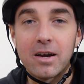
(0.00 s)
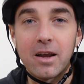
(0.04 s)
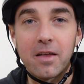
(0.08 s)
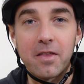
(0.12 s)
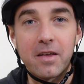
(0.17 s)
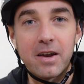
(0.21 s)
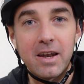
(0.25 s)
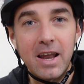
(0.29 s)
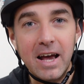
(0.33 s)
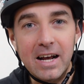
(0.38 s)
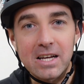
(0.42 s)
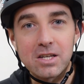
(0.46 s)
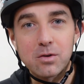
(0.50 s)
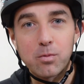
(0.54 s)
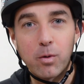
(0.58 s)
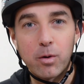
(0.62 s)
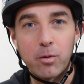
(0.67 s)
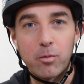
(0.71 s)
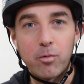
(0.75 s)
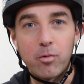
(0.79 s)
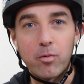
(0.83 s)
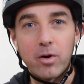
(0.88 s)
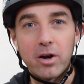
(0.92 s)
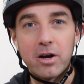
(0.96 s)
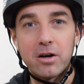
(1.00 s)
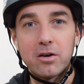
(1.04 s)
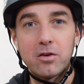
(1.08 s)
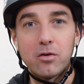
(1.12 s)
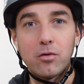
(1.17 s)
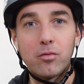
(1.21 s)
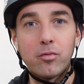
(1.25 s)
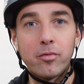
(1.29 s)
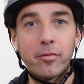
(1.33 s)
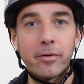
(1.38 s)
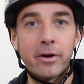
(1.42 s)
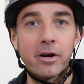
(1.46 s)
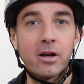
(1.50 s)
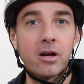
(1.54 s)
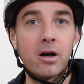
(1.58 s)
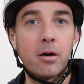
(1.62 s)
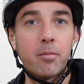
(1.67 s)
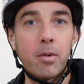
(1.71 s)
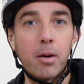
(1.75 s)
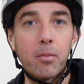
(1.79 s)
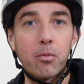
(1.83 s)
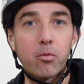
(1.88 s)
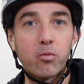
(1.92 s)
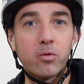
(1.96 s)
Now the next one we want to do, we want to
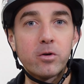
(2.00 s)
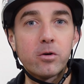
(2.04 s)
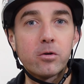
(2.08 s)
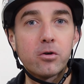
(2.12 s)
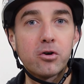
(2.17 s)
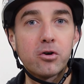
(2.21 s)
come up real